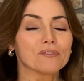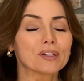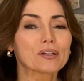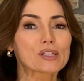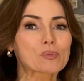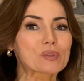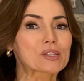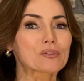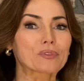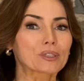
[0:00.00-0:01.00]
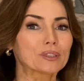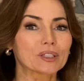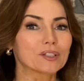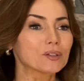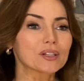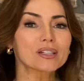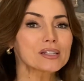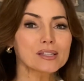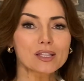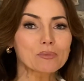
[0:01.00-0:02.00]
very specific look. You're not gonna
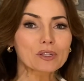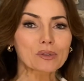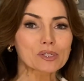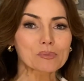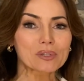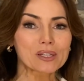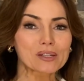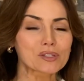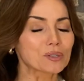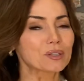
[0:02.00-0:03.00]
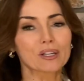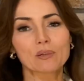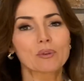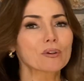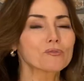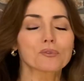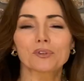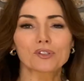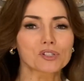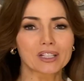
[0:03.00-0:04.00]
see them at Christmas. They're not gonna be around 4th of
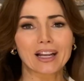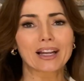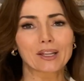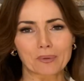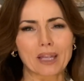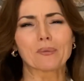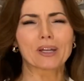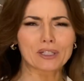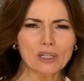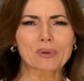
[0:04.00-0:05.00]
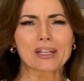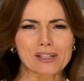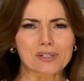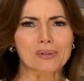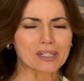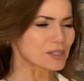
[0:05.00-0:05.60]
July, right? We all know what Easter eggs